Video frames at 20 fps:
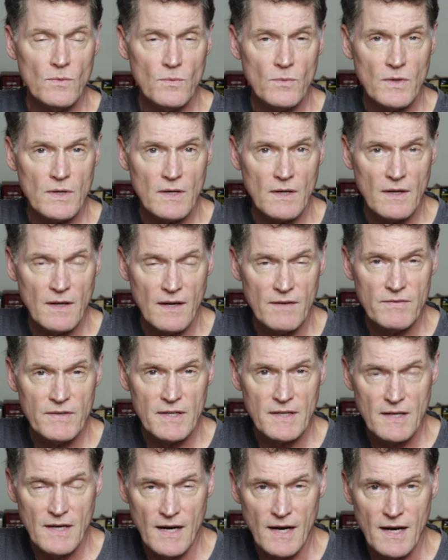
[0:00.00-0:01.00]
Would a
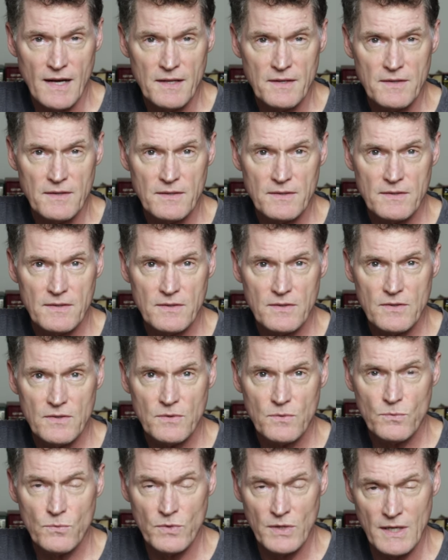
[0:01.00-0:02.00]
loving God
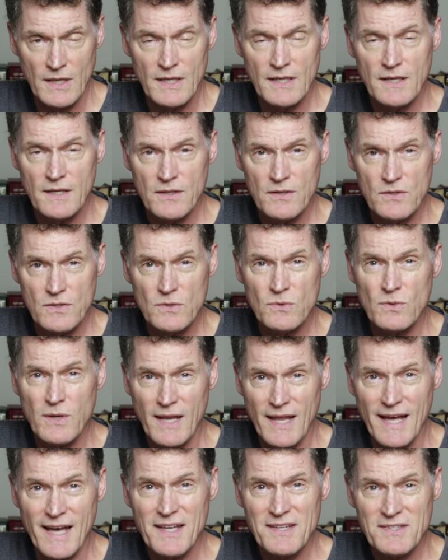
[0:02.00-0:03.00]
really do
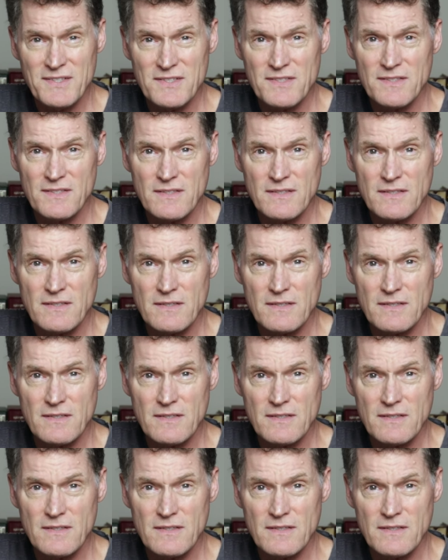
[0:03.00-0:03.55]
less?